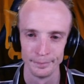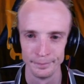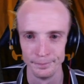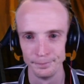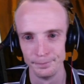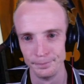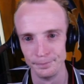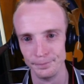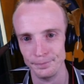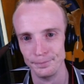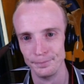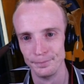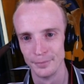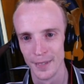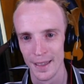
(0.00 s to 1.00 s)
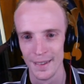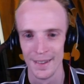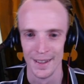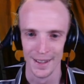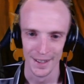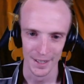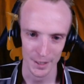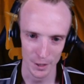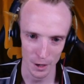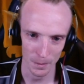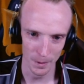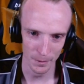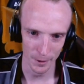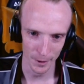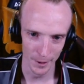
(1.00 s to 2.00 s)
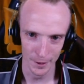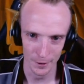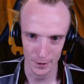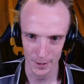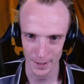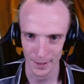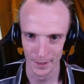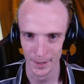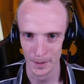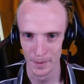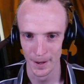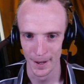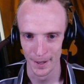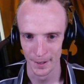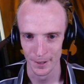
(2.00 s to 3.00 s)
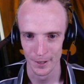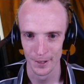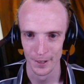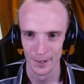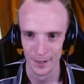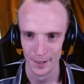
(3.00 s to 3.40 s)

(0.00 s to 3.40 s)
This is going to be very interesting, this match.